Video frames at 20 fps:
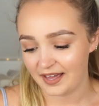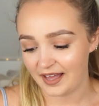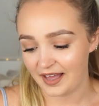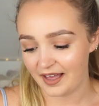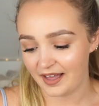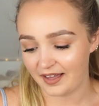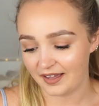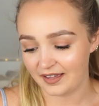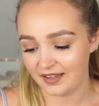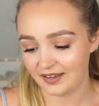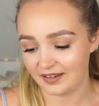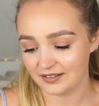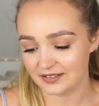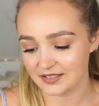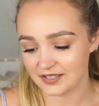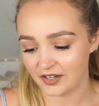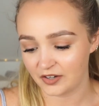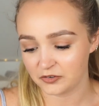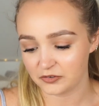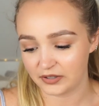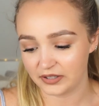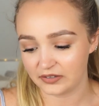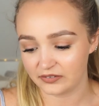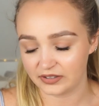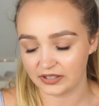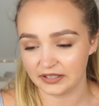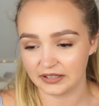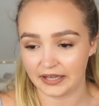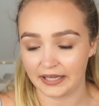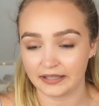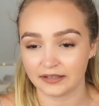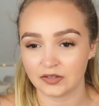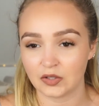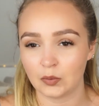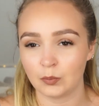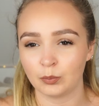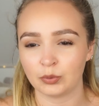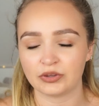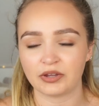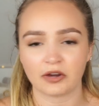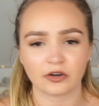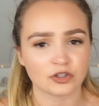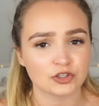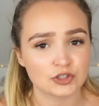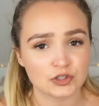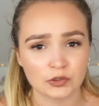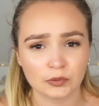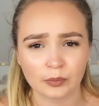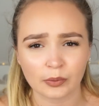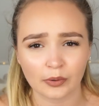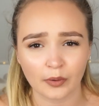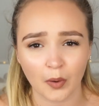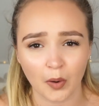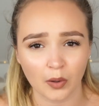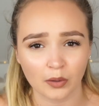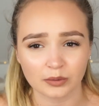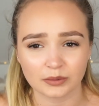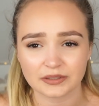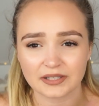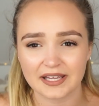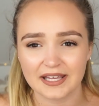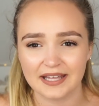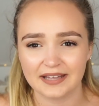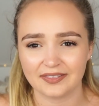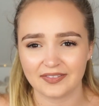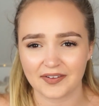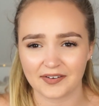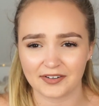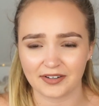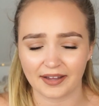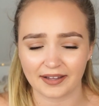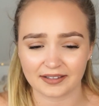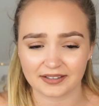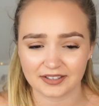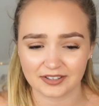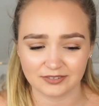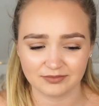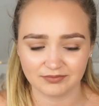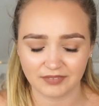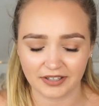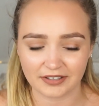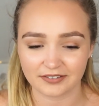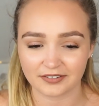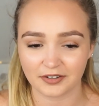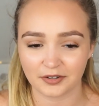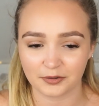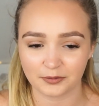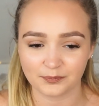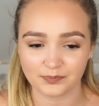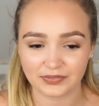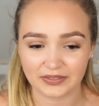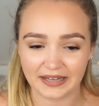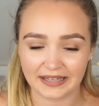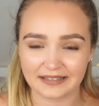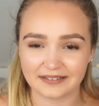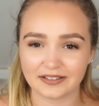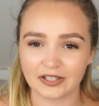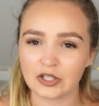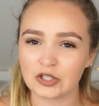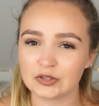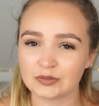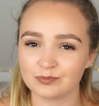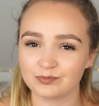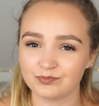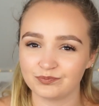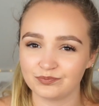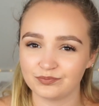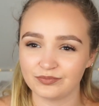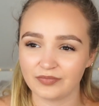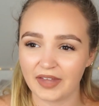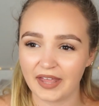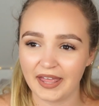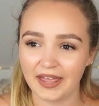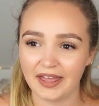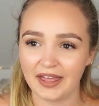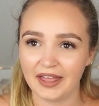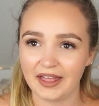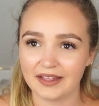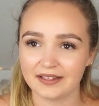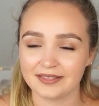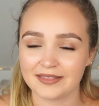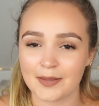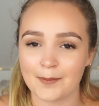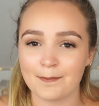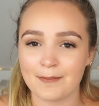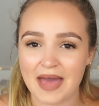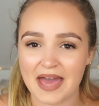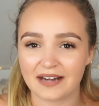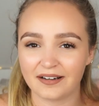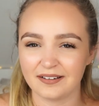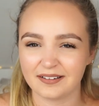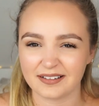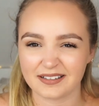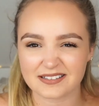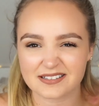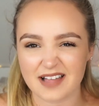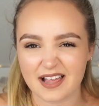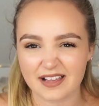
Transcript: and I really, really like them, but they're super old. They're like, I don't know, like the metal is